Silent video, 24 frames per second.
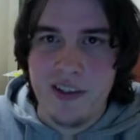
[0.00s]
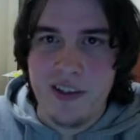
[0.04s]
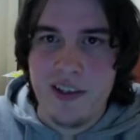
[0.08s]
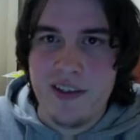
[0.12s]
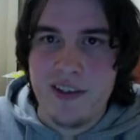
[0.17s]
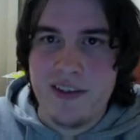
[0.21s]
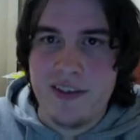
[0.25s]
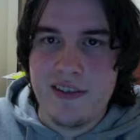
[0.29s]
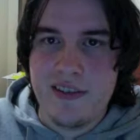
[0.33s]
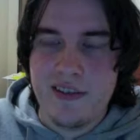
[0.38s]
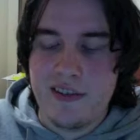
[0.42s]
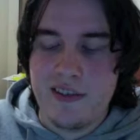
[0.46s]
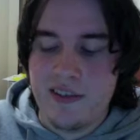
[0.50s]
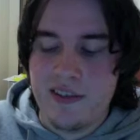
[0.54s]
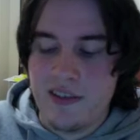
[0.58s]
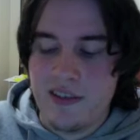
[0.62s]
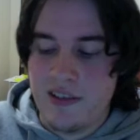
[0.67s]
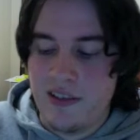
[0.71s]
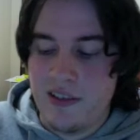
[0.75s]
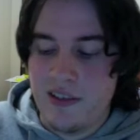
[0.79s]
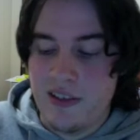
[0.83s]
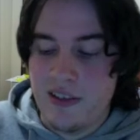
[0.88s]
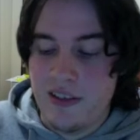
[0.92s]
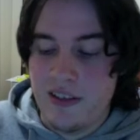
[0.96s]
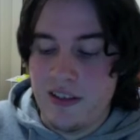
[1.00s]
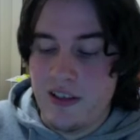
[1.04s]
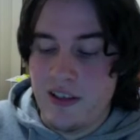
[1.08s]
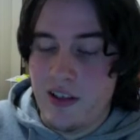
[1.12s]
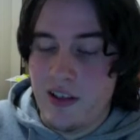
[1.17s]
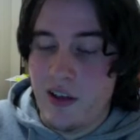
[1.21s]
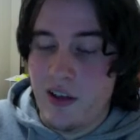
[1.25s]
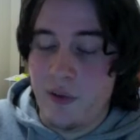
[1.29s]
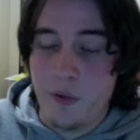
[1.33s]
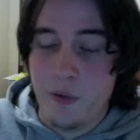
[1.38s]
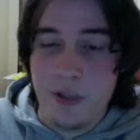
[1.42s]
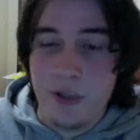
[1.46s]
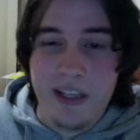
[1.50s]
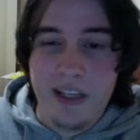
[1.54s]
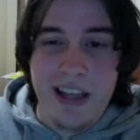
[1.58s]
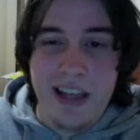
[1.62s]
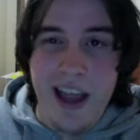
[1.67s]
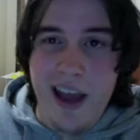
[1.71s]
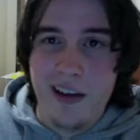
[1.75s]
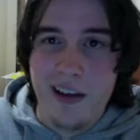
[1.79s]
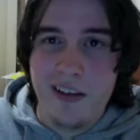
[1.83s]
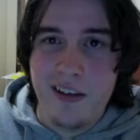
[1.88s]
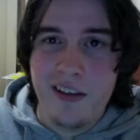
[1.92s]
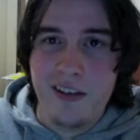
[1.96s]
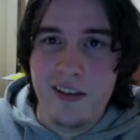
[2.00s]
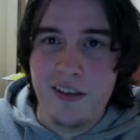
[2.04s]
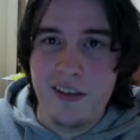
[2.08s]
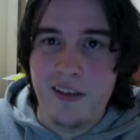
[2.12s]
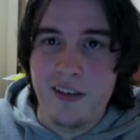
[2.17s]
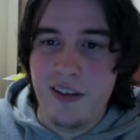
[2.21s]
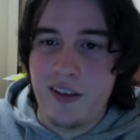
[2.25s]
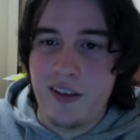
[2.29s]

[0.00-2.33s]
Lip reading: and I thought he added,